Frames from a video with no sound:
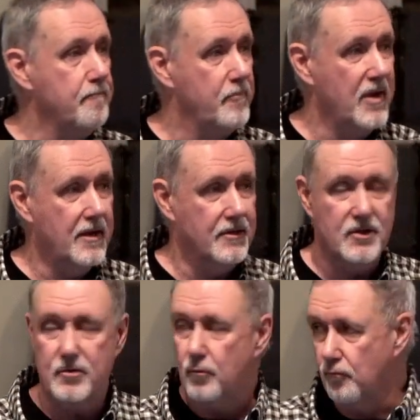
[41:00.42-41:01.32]
because
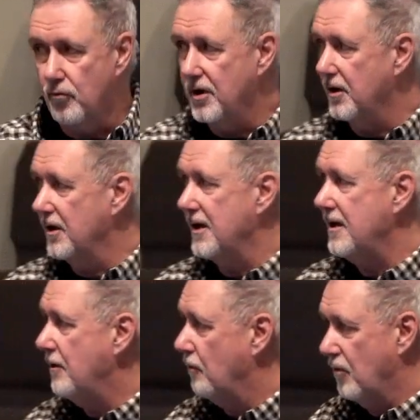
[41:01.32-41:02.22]
it's really,
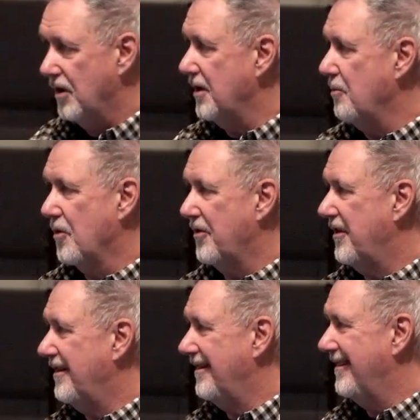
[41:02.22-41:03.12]
really worth
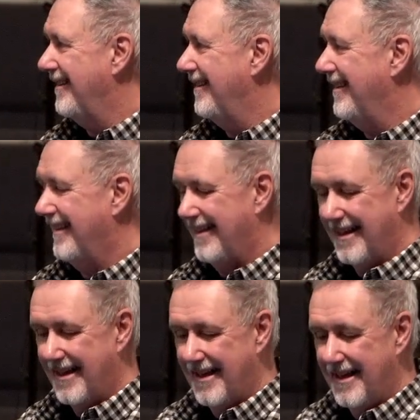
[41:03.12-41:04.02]
it.
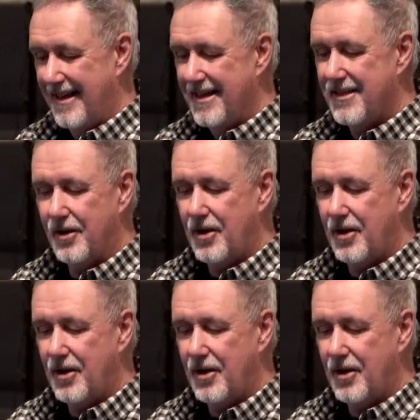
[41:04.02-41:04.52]
The